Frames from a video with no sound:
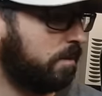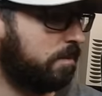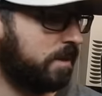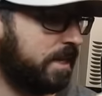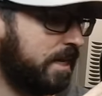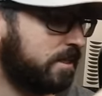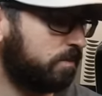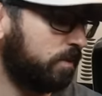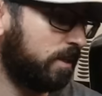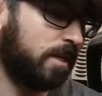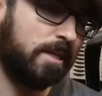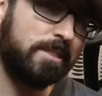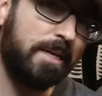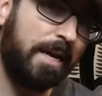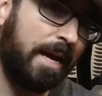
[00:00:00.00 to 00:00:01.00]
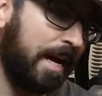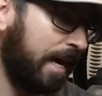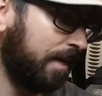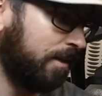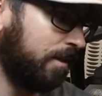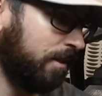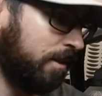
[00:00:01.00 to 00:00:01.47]
but that's because I
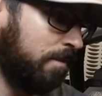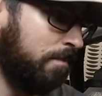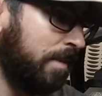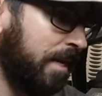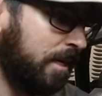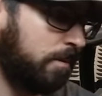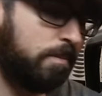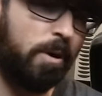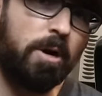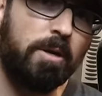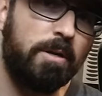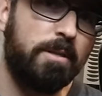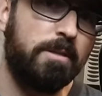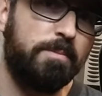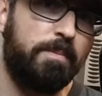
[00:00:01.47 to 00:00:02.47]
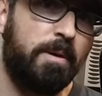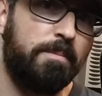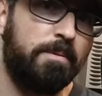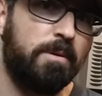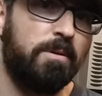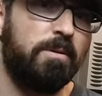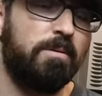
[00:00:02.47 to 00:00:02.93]
had the main part of this
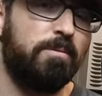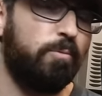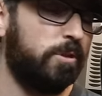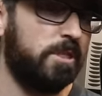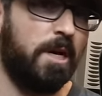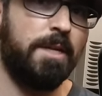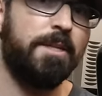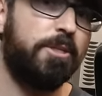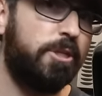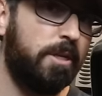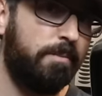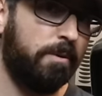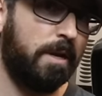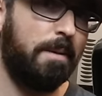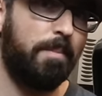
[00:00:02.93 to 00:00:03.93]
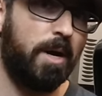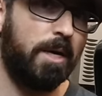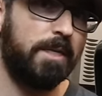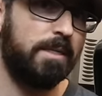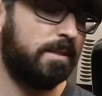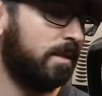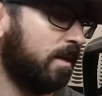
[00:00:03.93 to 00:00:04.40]
bumper was on the Jeep when I
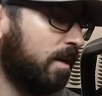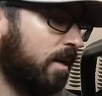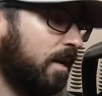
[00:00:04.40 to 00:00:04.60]
bought it,